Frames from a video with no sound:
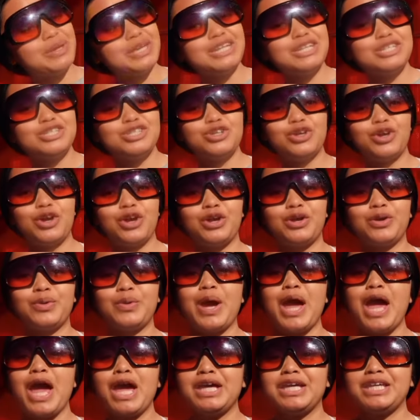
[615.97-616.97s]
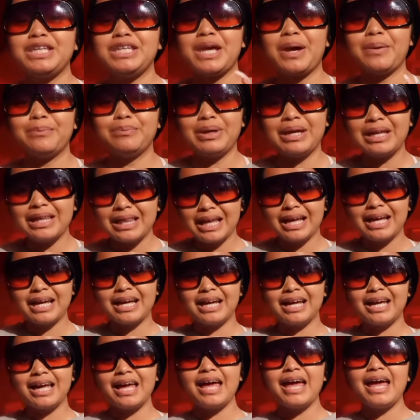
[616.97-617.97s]
It is your girl
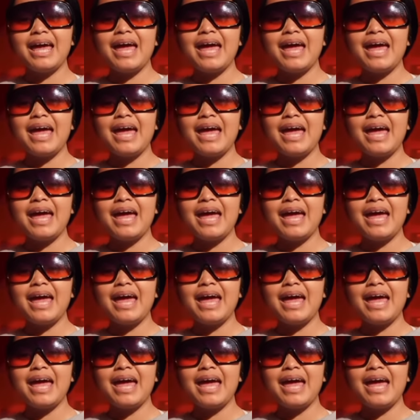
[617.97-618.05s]
Yamila,